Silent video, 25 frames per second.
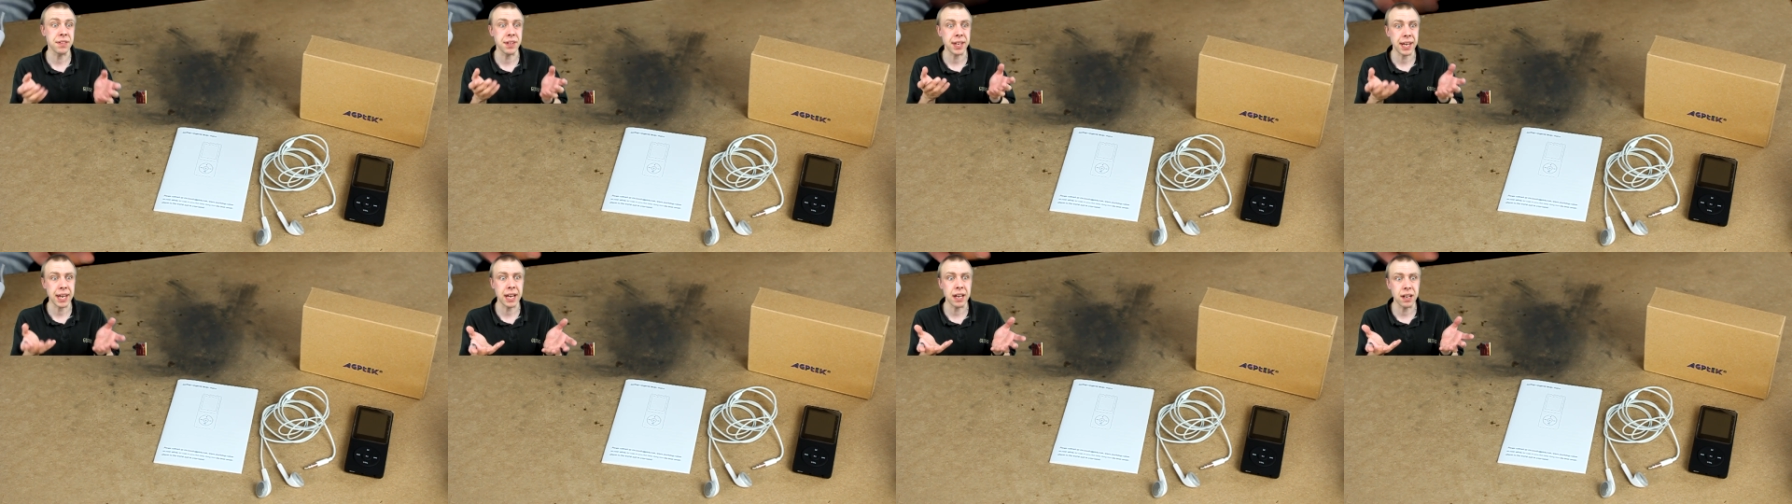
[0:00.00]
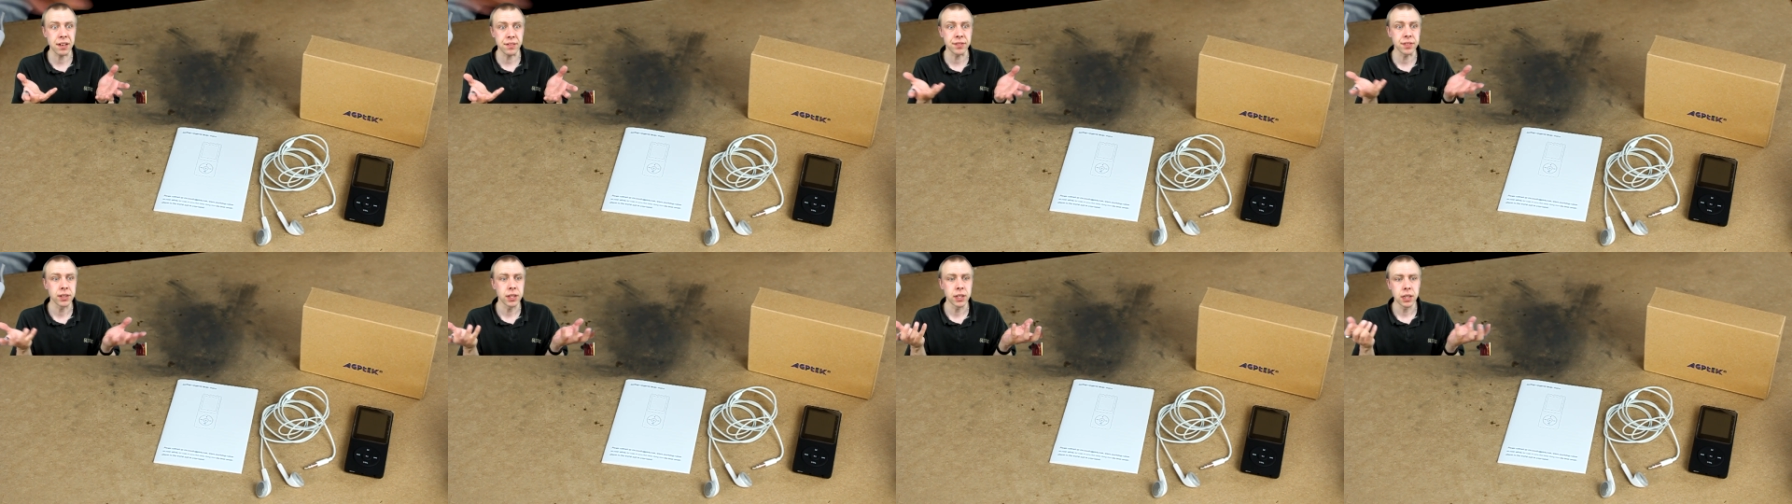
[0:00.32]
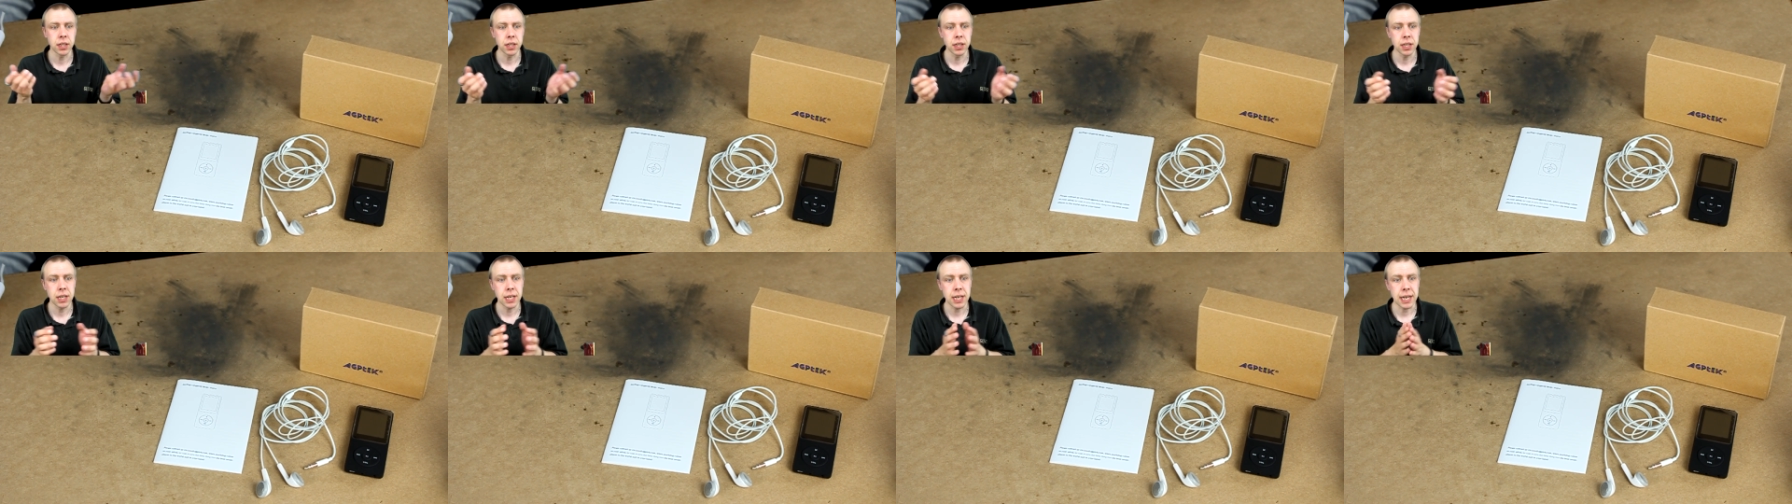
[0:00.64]
they have
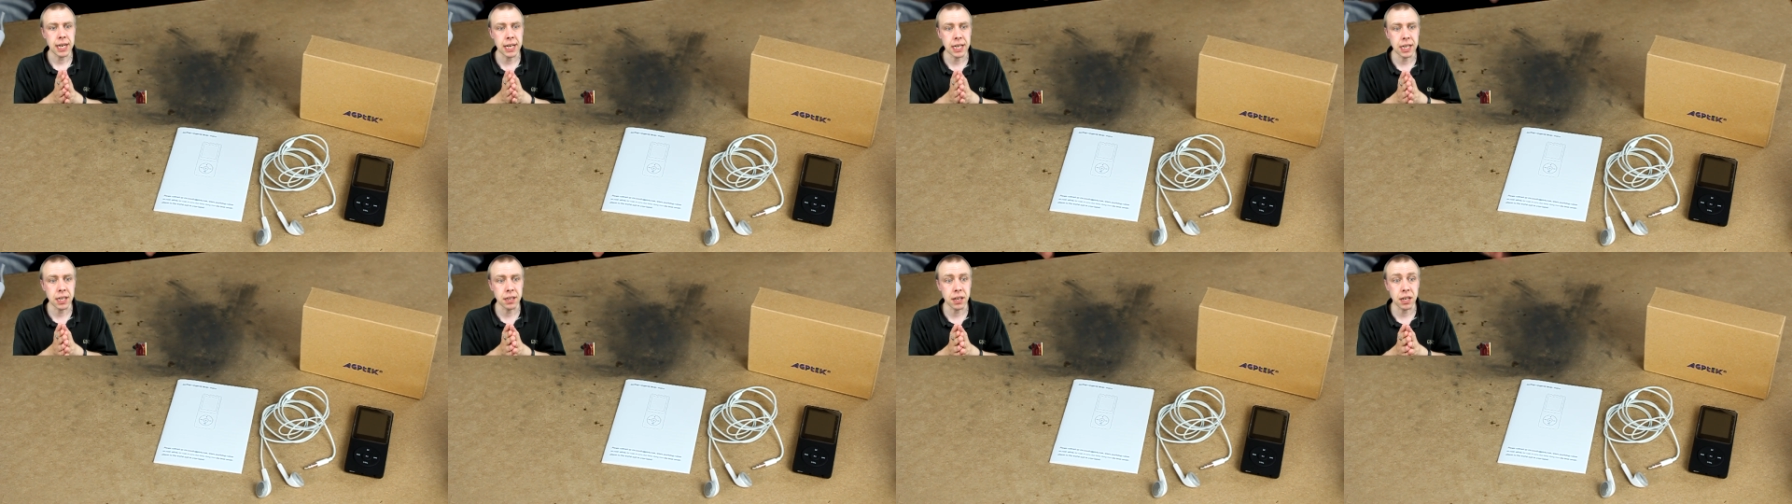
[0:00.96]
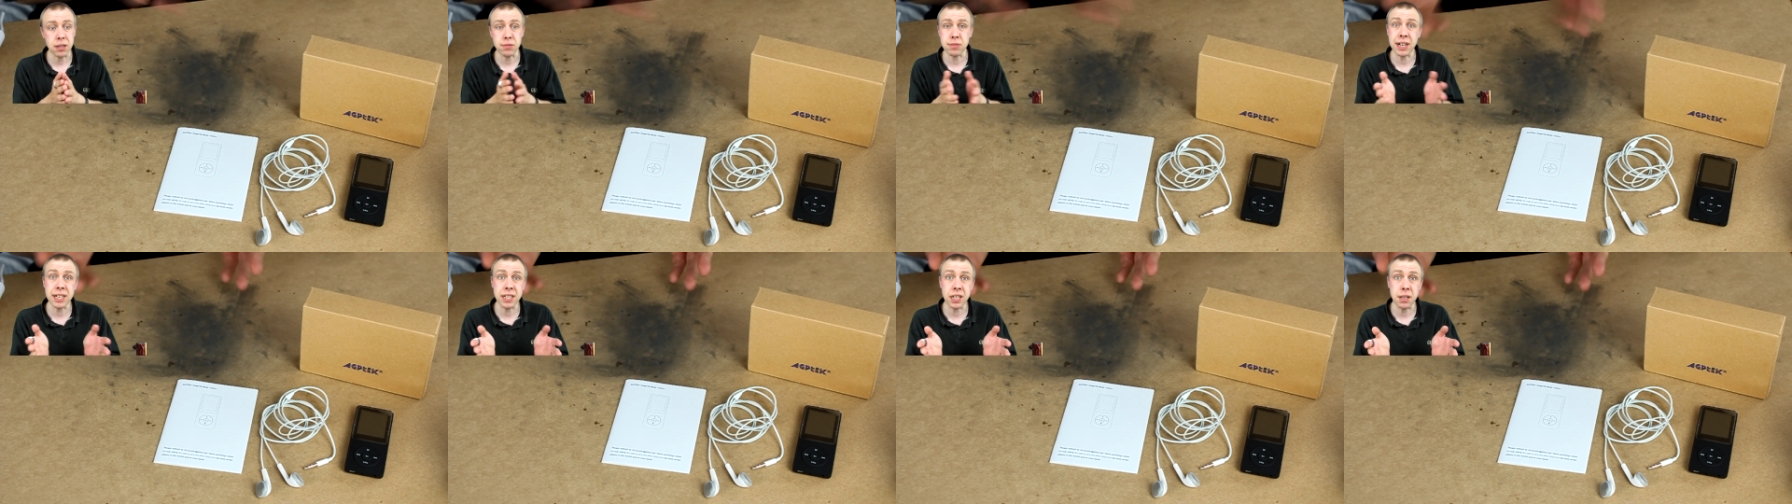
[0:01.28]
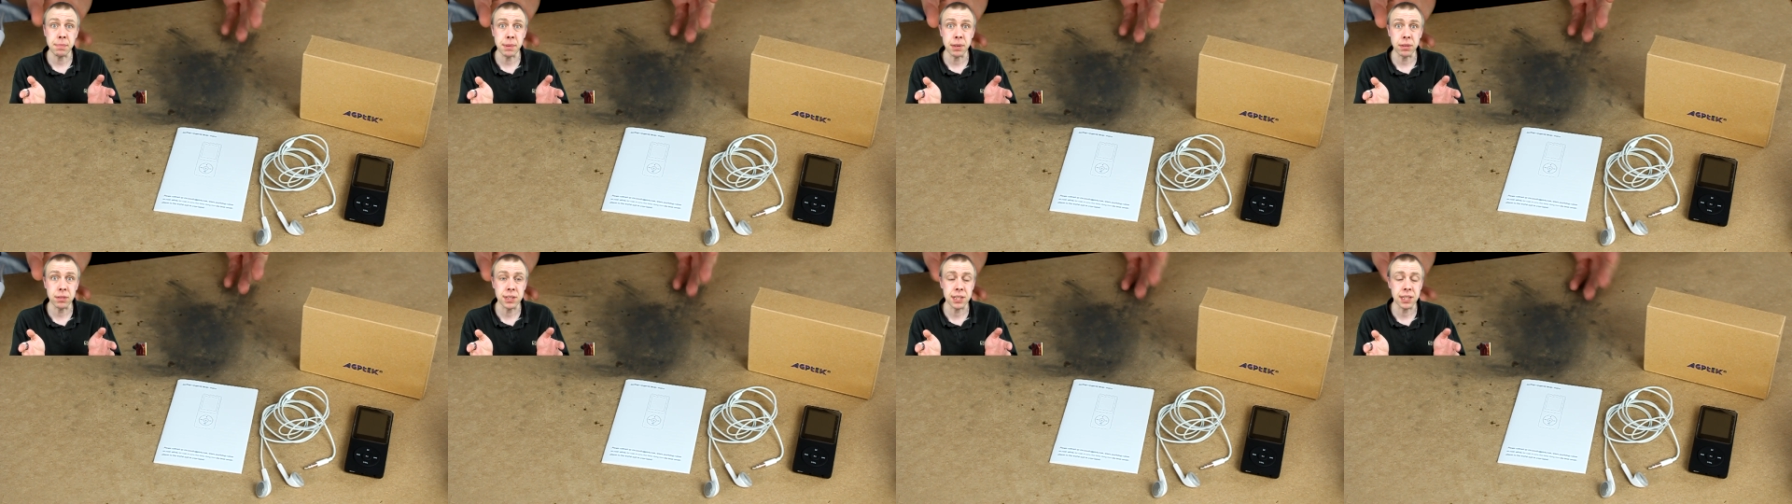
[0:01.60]
a radio
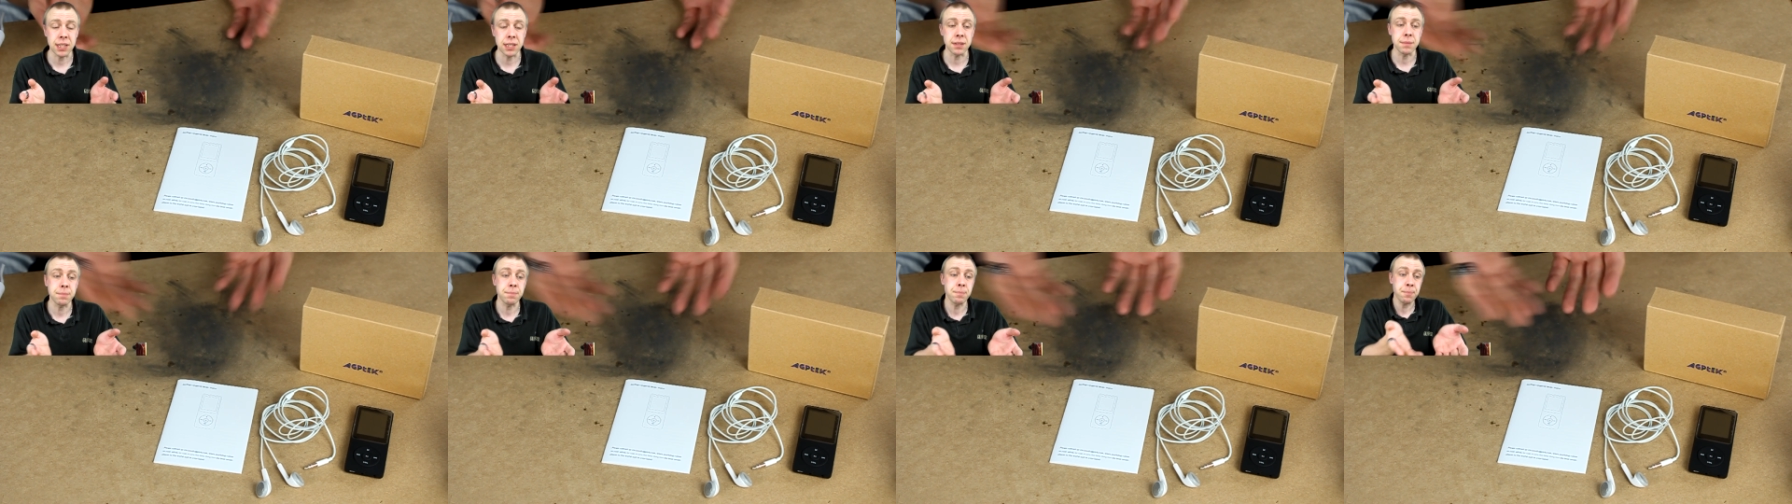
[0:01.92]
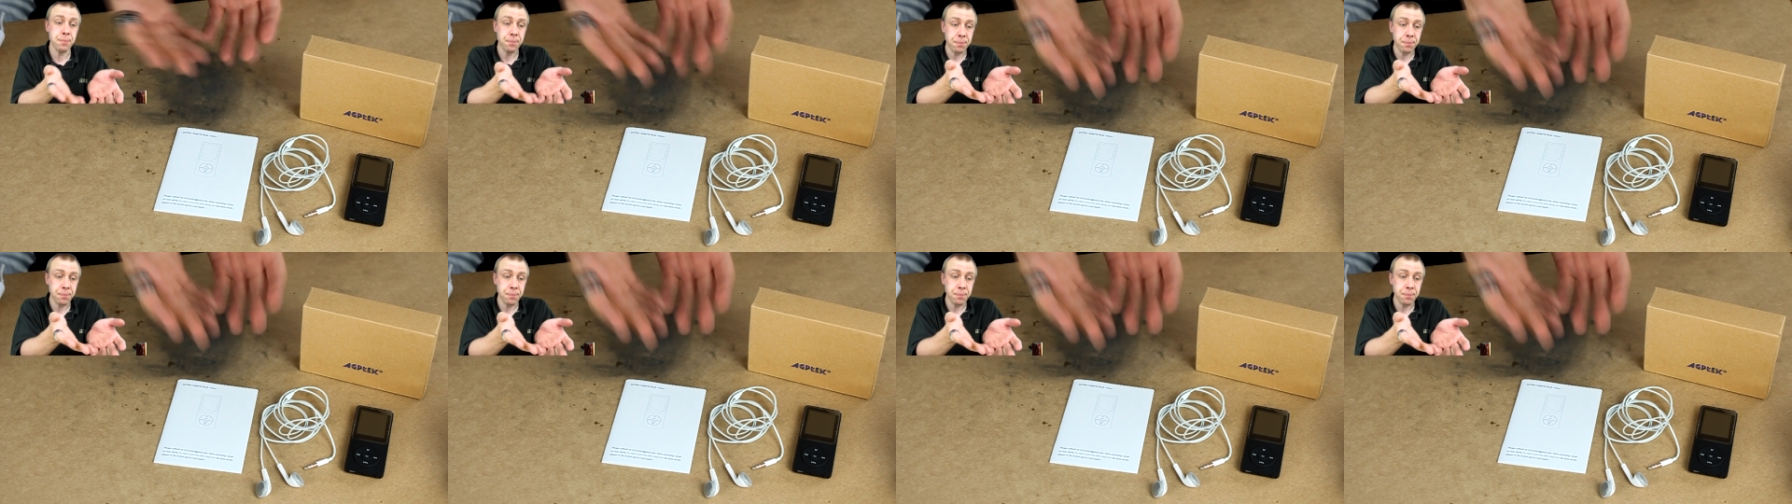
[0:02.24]
built in.